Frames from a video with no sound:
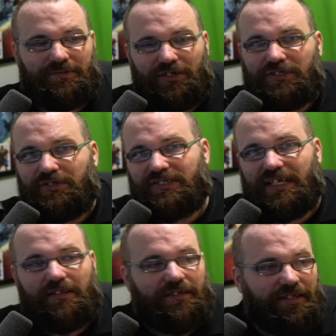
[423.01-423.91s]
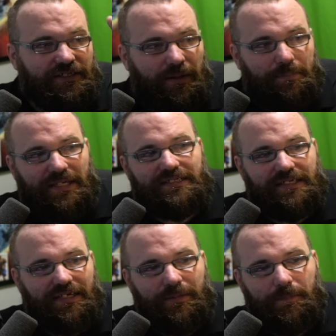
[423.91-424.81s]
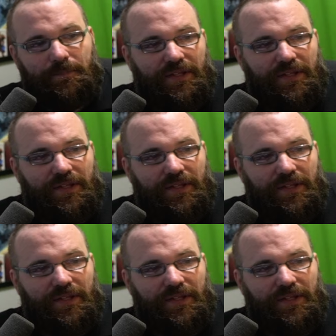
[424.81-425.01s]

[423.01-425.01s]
of they're still selling this on PC,